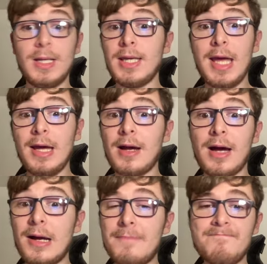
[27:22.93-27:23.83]

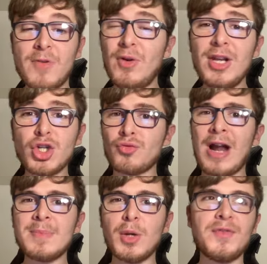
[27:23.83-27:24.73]
Yeah, really just
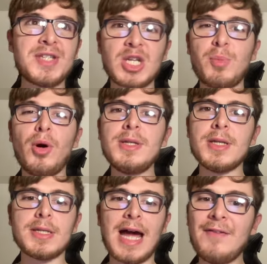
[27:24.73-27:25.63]
Ramsdale with 6
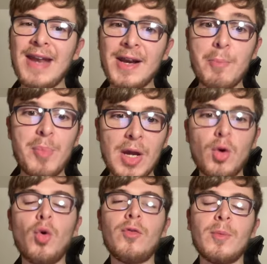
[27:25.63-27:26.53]
pointers. I haven't had a big
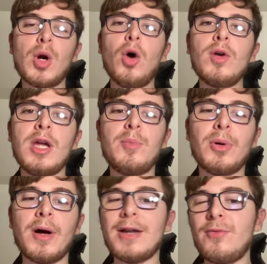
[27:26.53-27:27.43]
haul from a
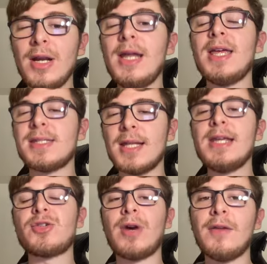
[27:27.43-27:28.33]
goalkeeper, and really it's the
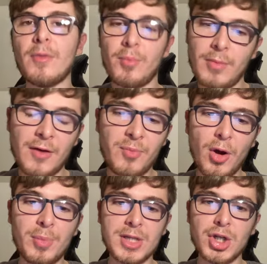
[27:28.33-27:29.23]
least relevant
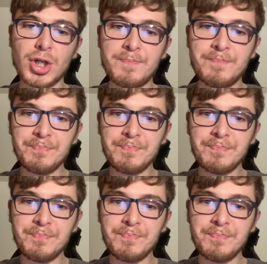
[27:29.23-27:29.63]
FPL position.